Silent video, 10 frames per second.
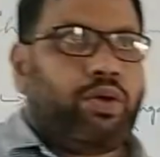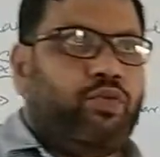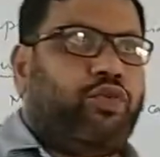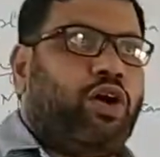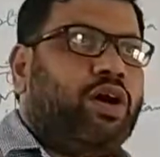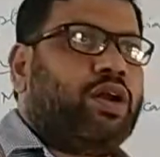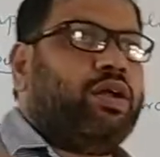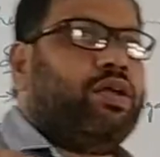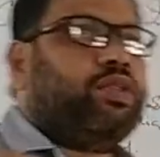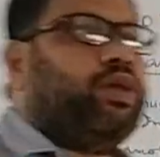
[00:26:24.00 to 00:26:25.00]
For
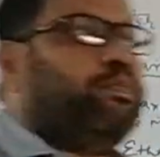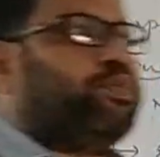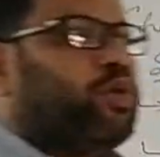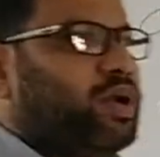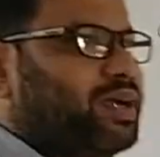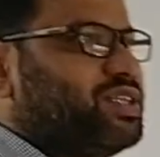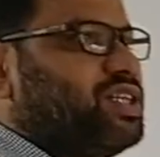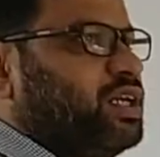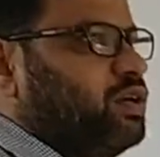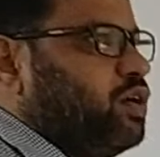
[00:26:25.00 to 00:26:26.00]
the
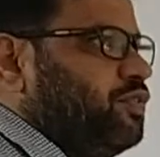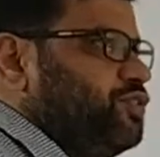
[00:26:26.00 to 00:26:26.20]
production of